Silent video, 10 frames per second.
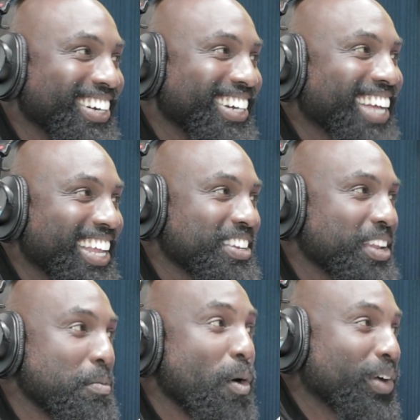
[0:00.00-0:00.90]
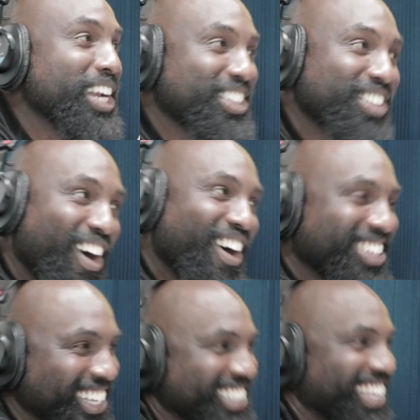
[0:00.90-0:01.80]
work and they walk with the
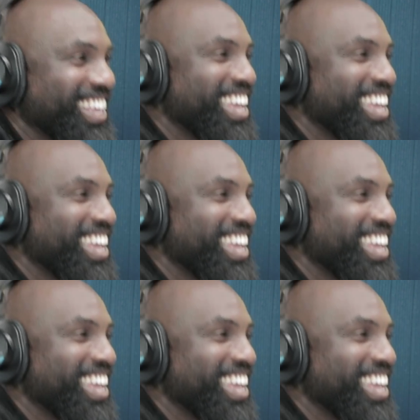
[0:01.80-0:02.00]
talks and things.